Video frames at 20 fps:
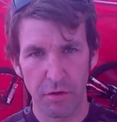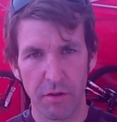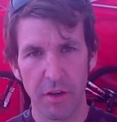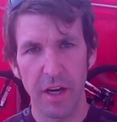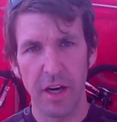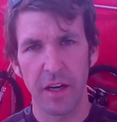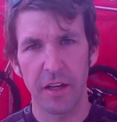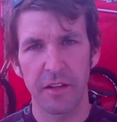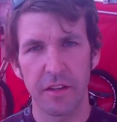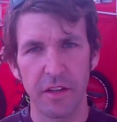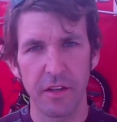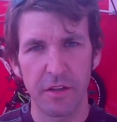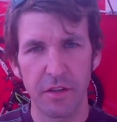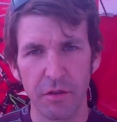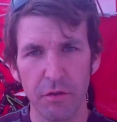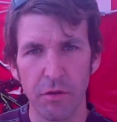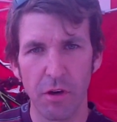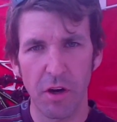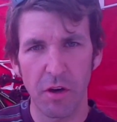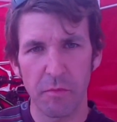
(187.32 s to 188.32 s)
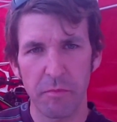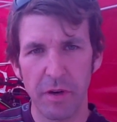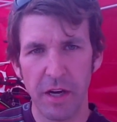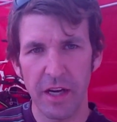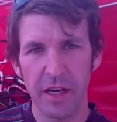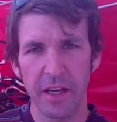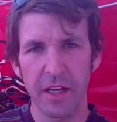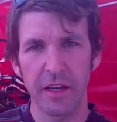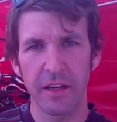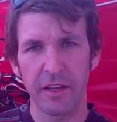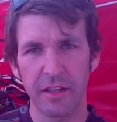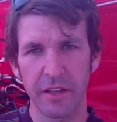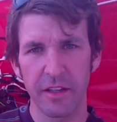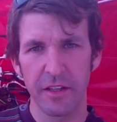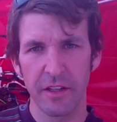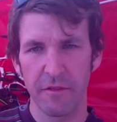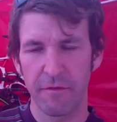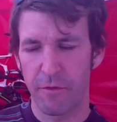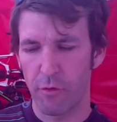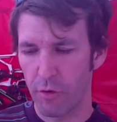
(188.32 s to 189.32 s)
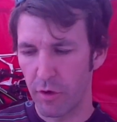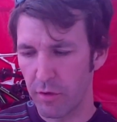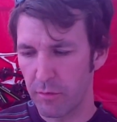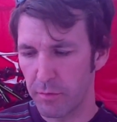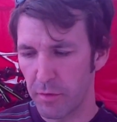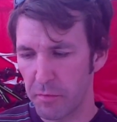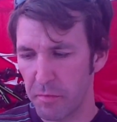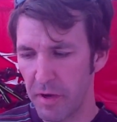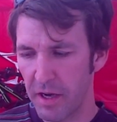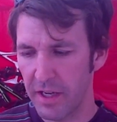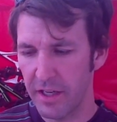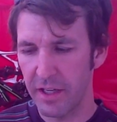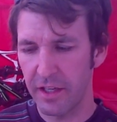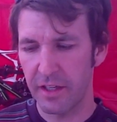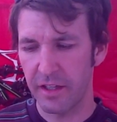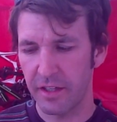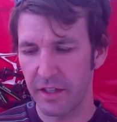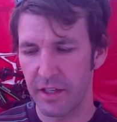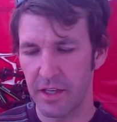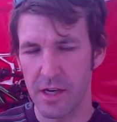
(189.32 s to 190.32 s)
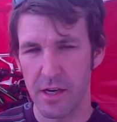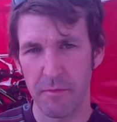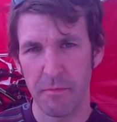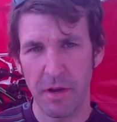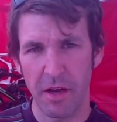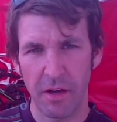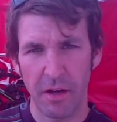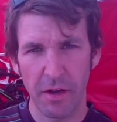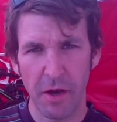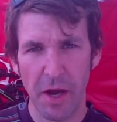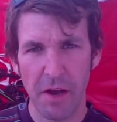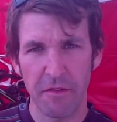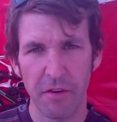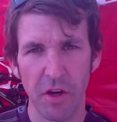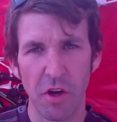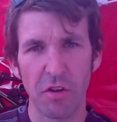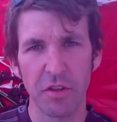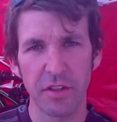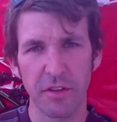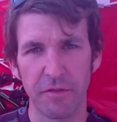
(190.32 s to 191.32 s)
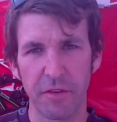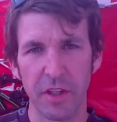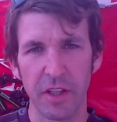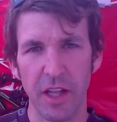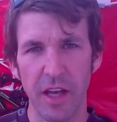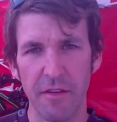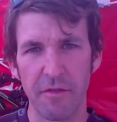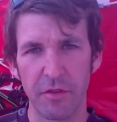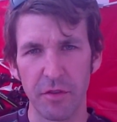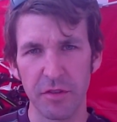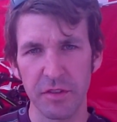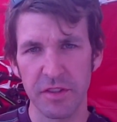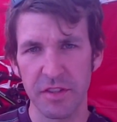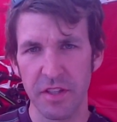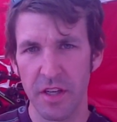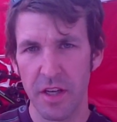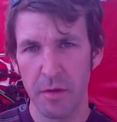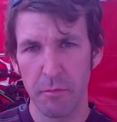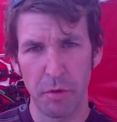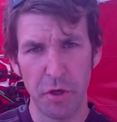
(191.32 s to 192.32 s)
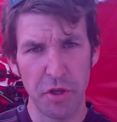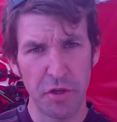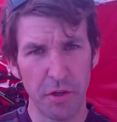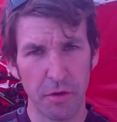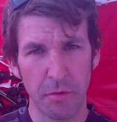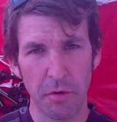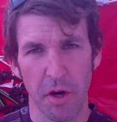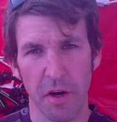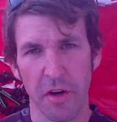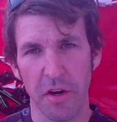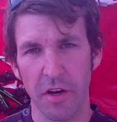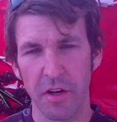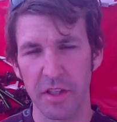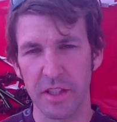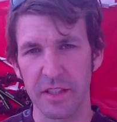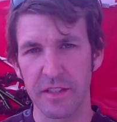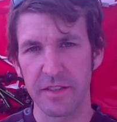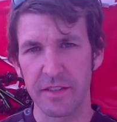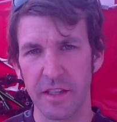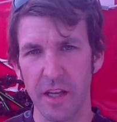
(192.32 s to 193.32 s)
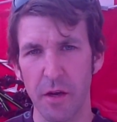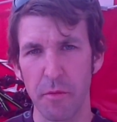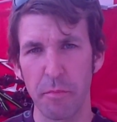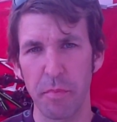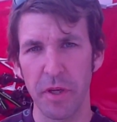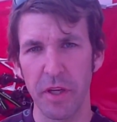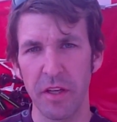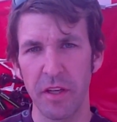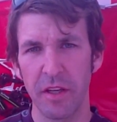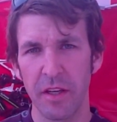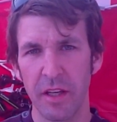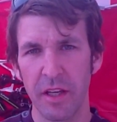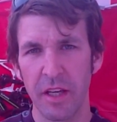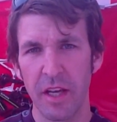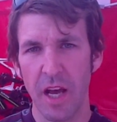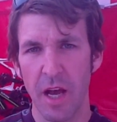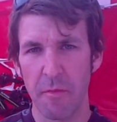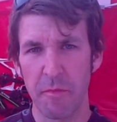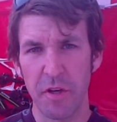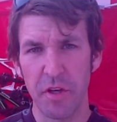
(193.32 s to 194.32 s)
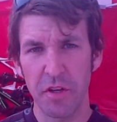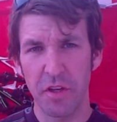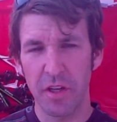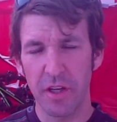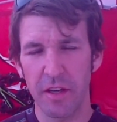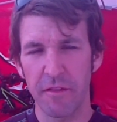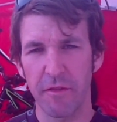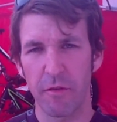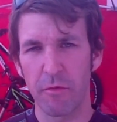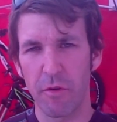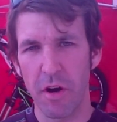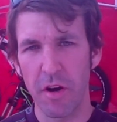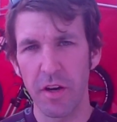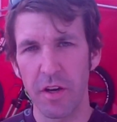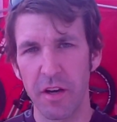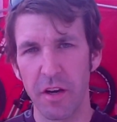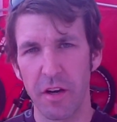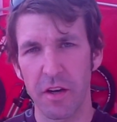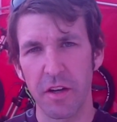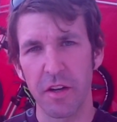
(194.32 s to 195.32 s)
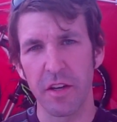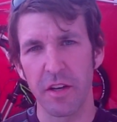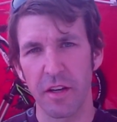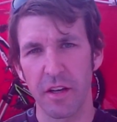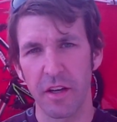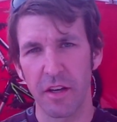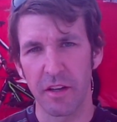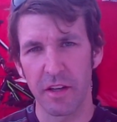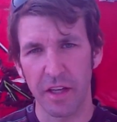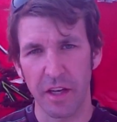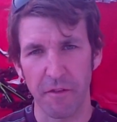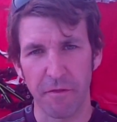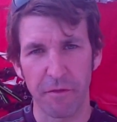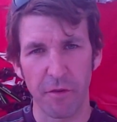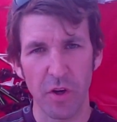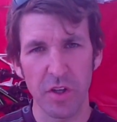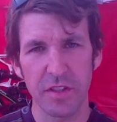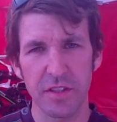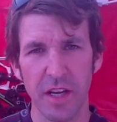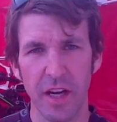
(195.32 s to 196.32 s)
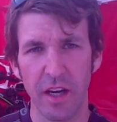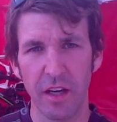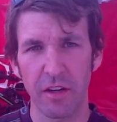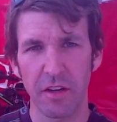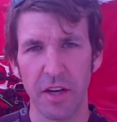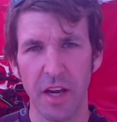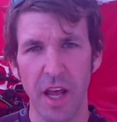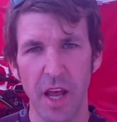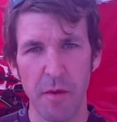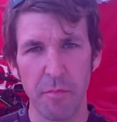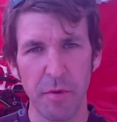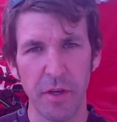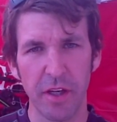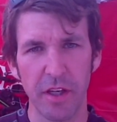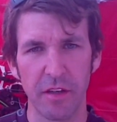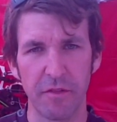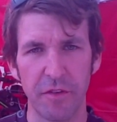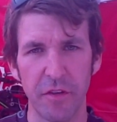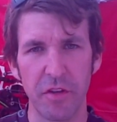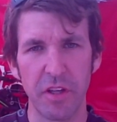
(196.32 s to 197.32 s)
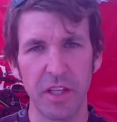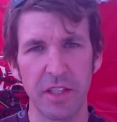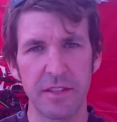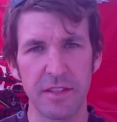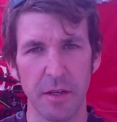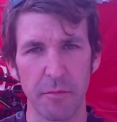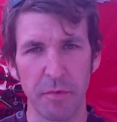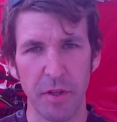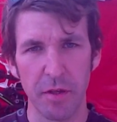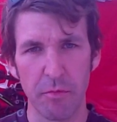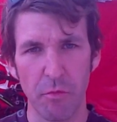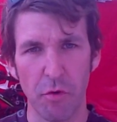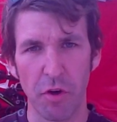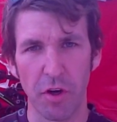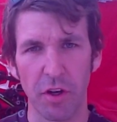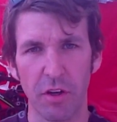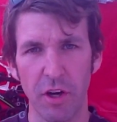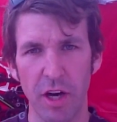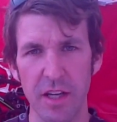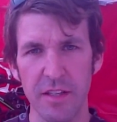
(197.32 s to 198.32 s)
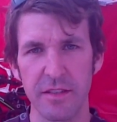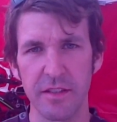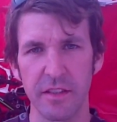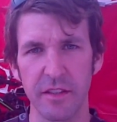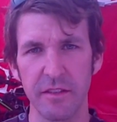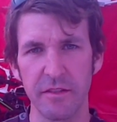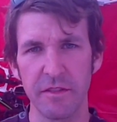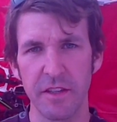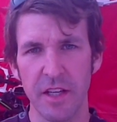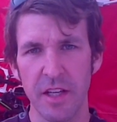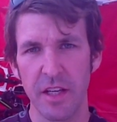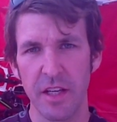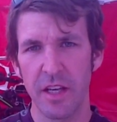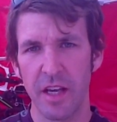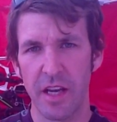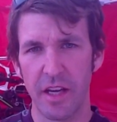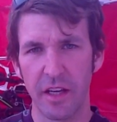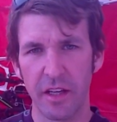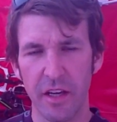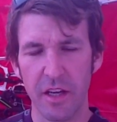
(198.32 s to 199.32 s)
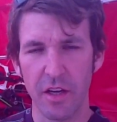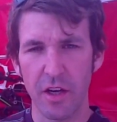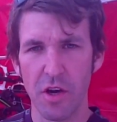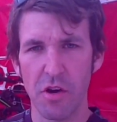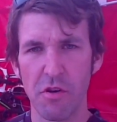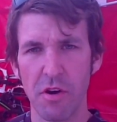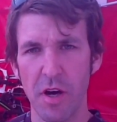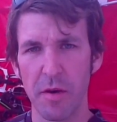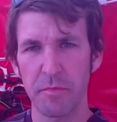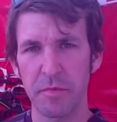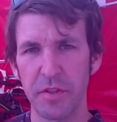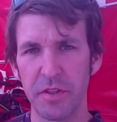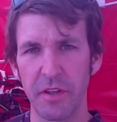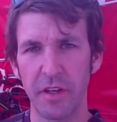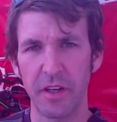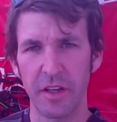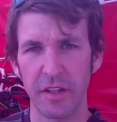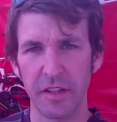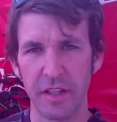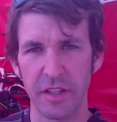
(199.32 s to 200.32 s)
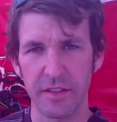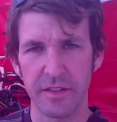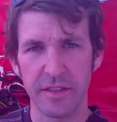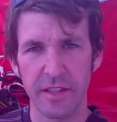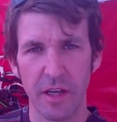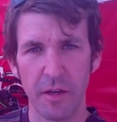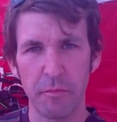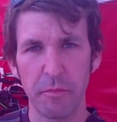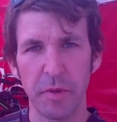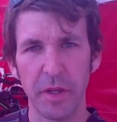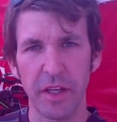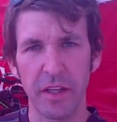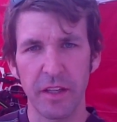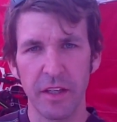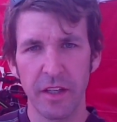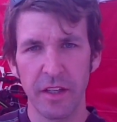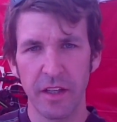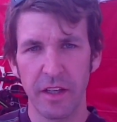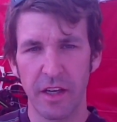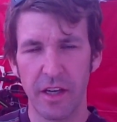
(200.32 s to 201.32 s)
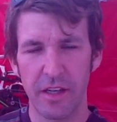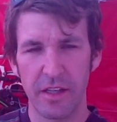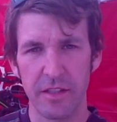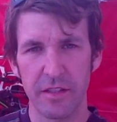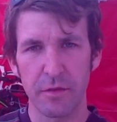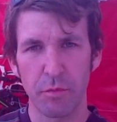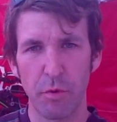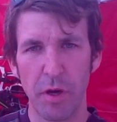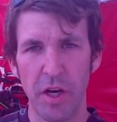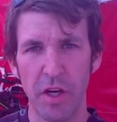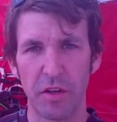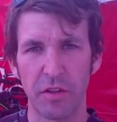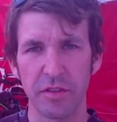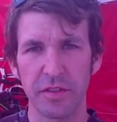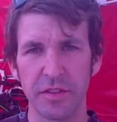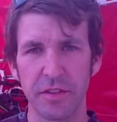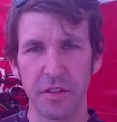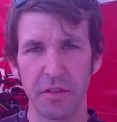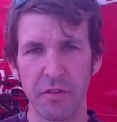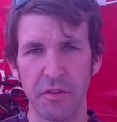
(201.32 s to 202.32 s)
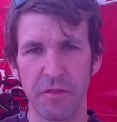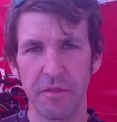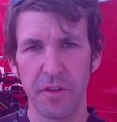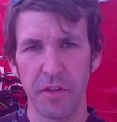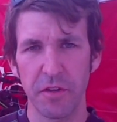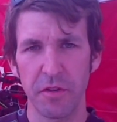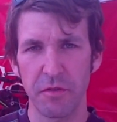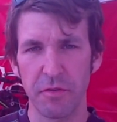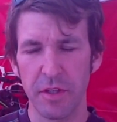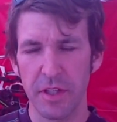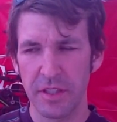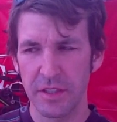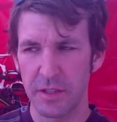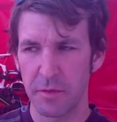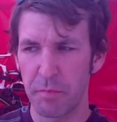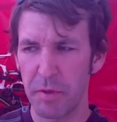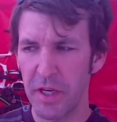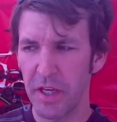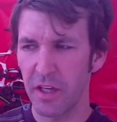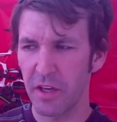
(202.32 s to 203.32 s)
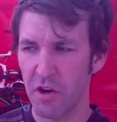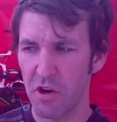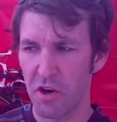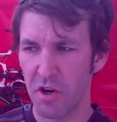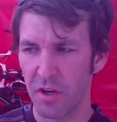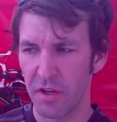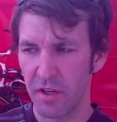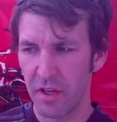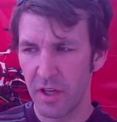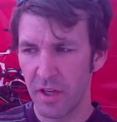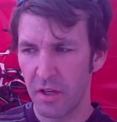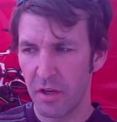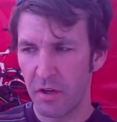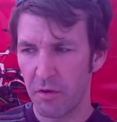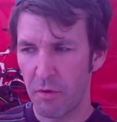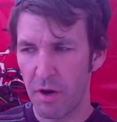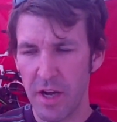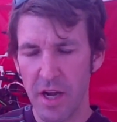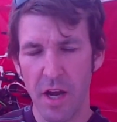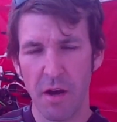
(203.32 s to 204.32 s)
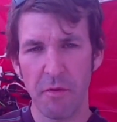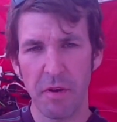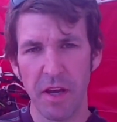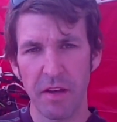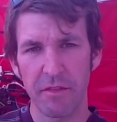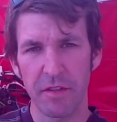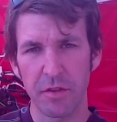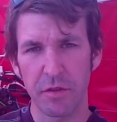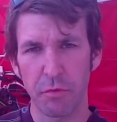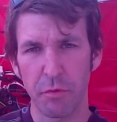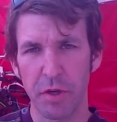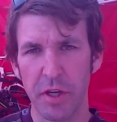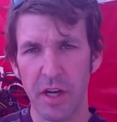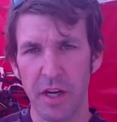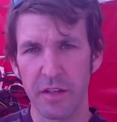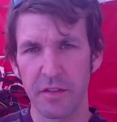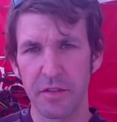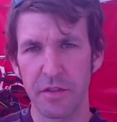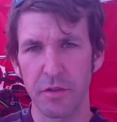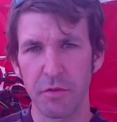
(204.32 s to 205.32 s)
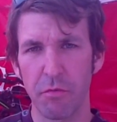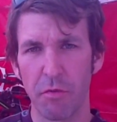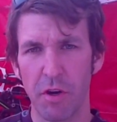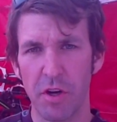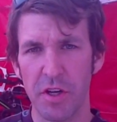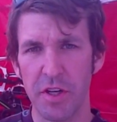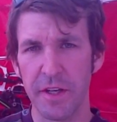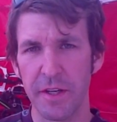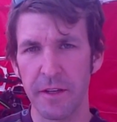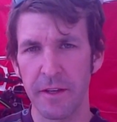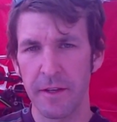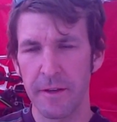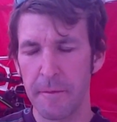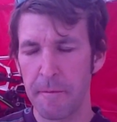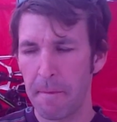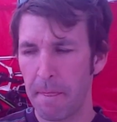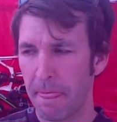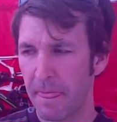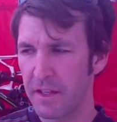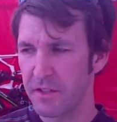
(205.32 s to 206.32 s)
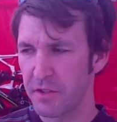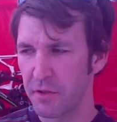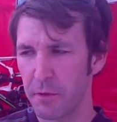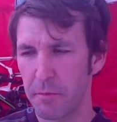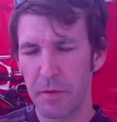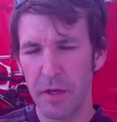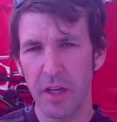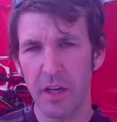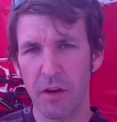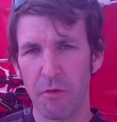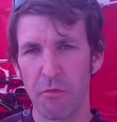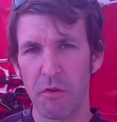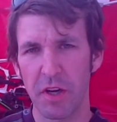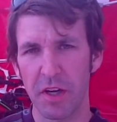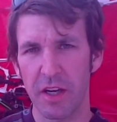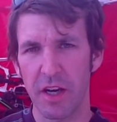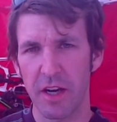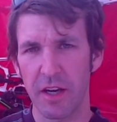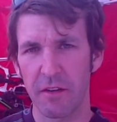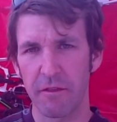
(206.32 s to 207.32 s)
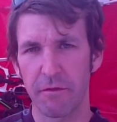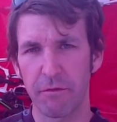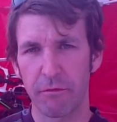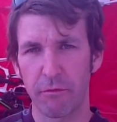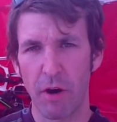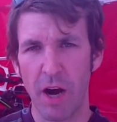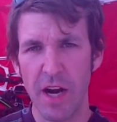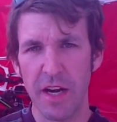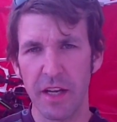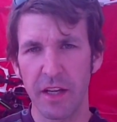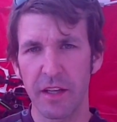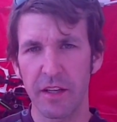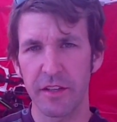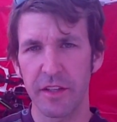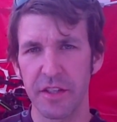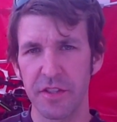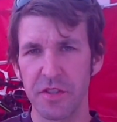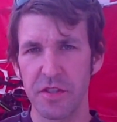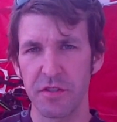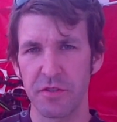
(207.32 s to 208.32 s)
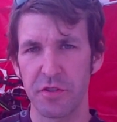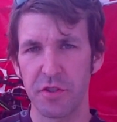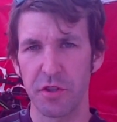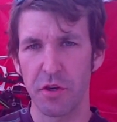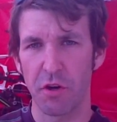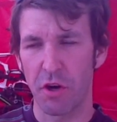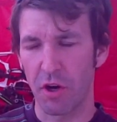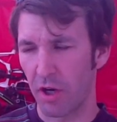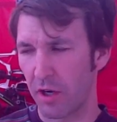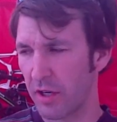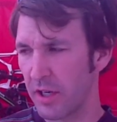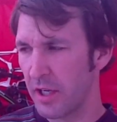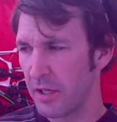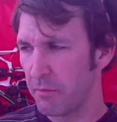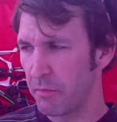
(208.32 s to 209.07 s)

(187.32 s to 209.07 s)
Correct. The do-all bike, portable bike, have it all different levels, but you can run it on the Stumpy. I mean, you can even run it on like a front tire on an Epic if you need something more aggressive, and it can go up to the Stumpy as well. So if you, depending on, right now we have the 29.2 so depending on what kind of riding conditions you are,